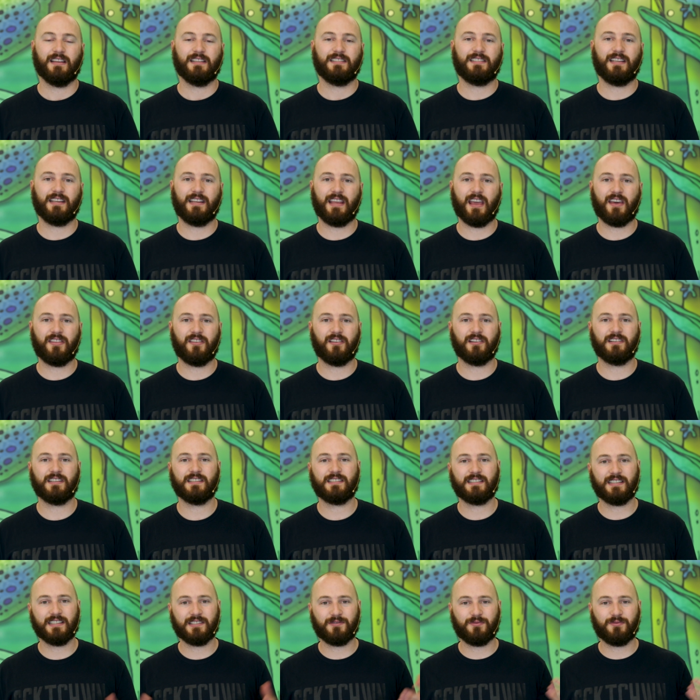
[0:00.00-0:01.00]
together,
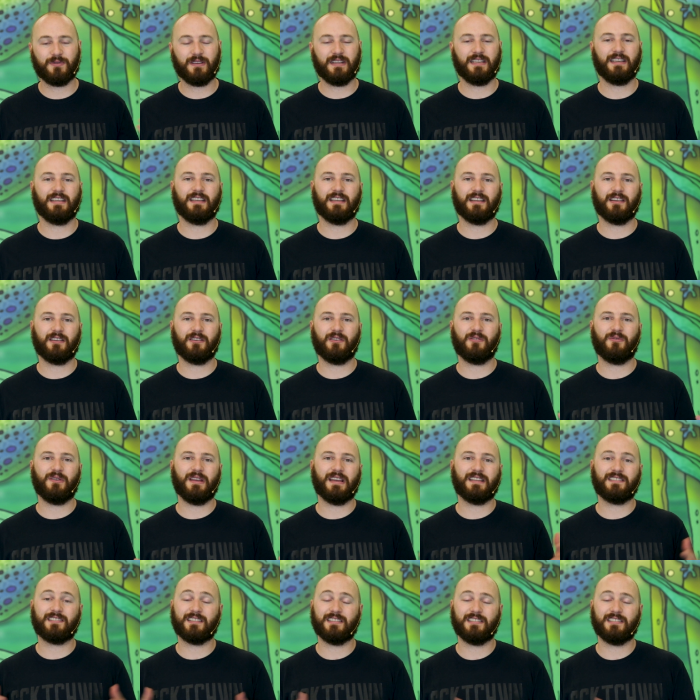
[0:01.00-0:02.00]
just as we,
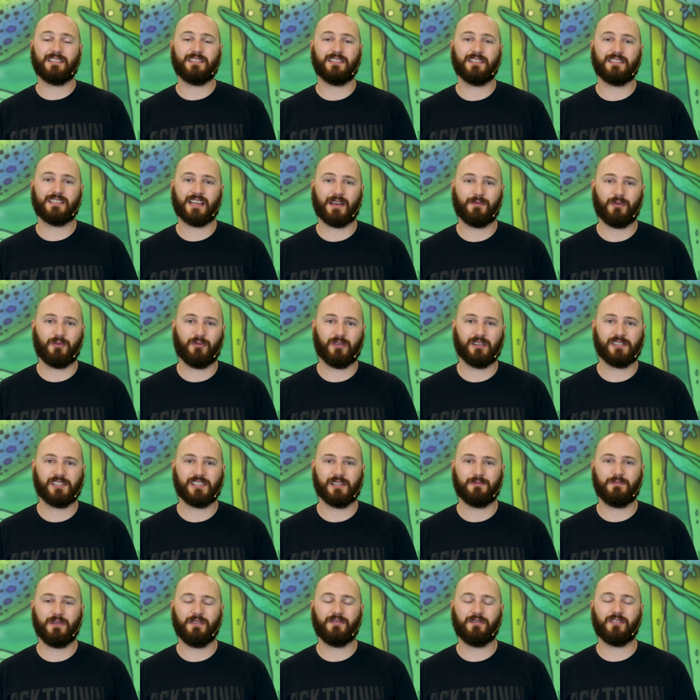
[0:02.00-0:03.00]
we enter into a time of
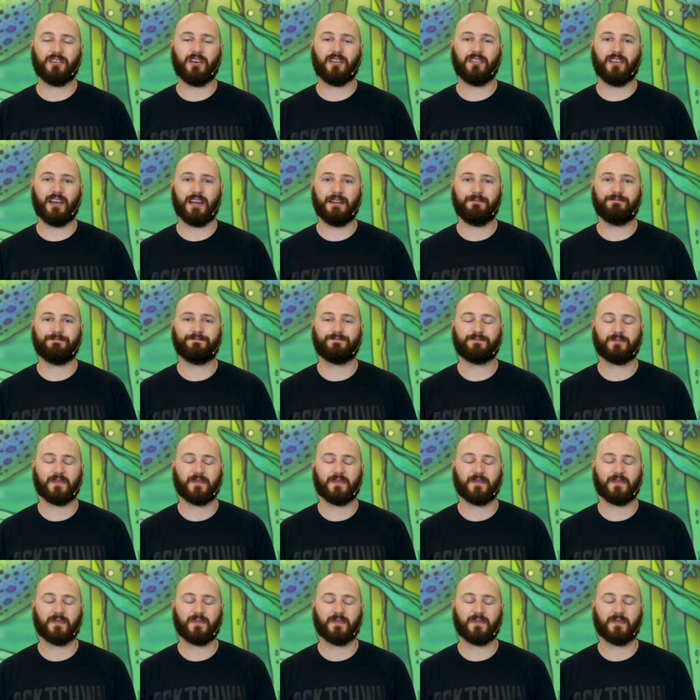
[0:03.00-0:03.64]
worship, even online?